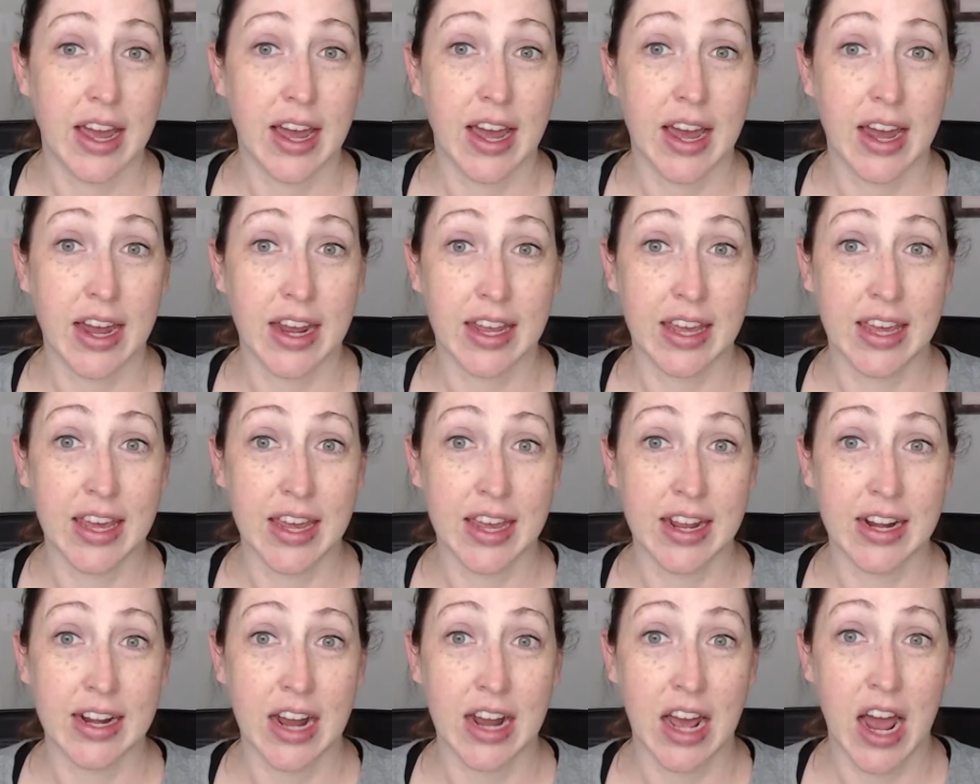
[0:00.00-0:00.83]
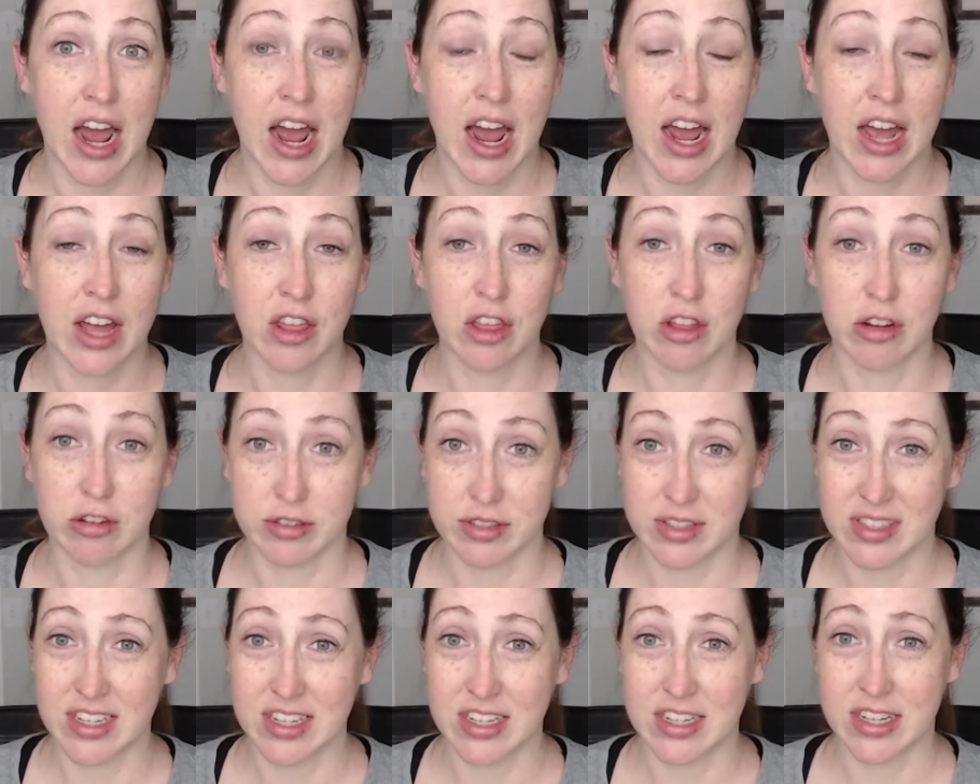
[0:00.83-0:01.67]
again, those
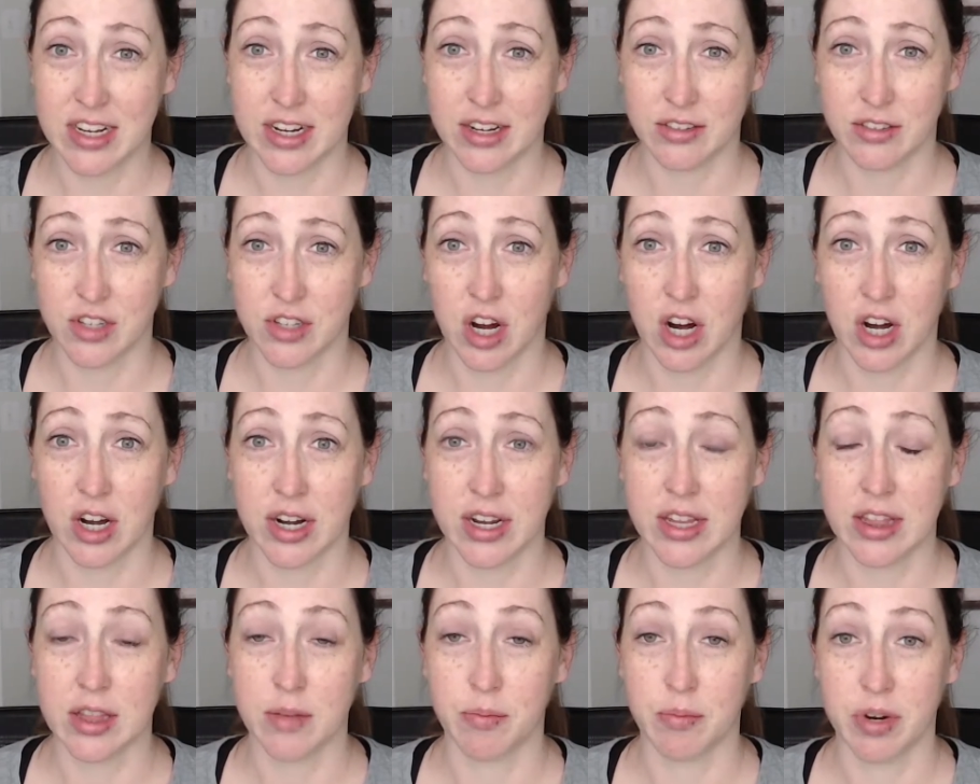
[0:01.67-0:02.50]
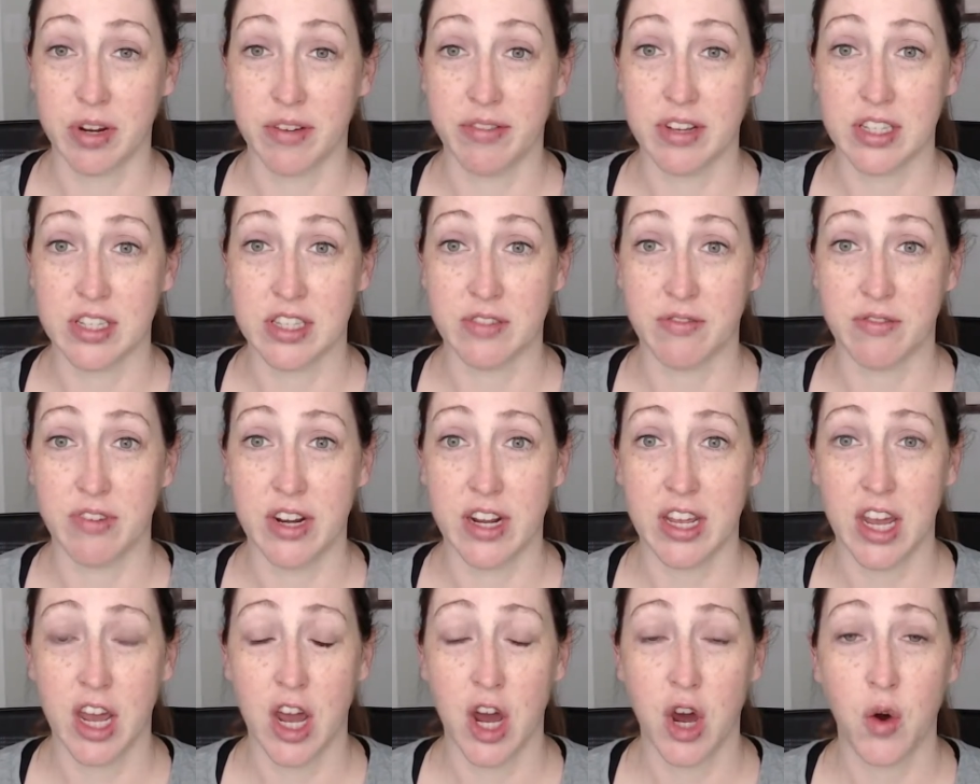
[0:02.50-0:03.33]
details are in the previous
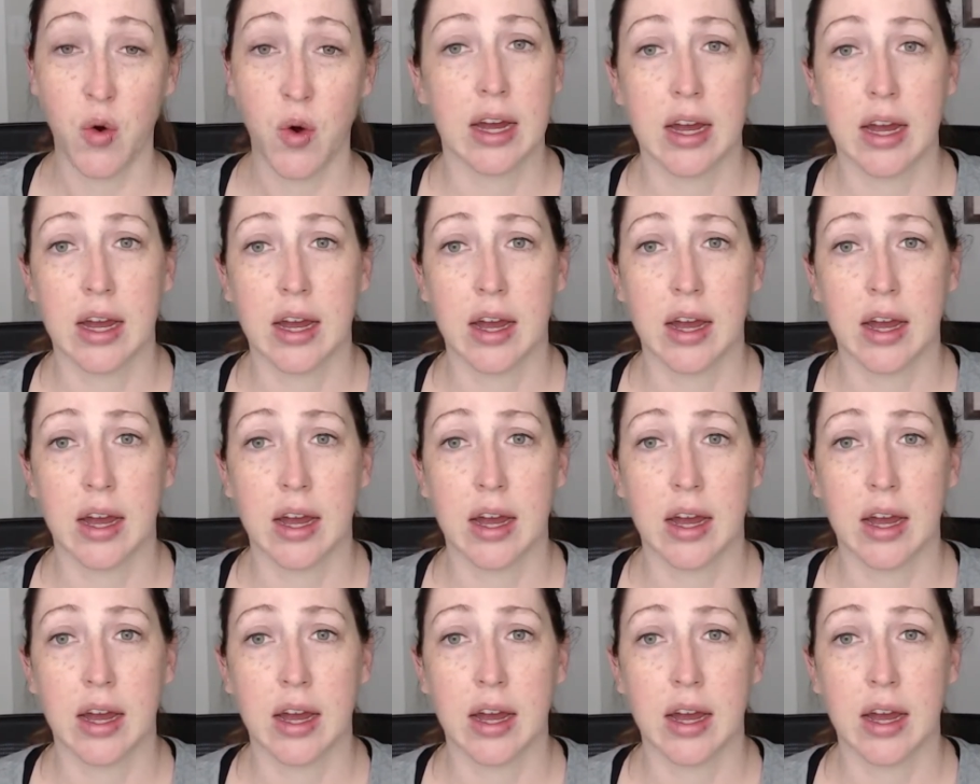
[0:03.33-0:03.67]
video.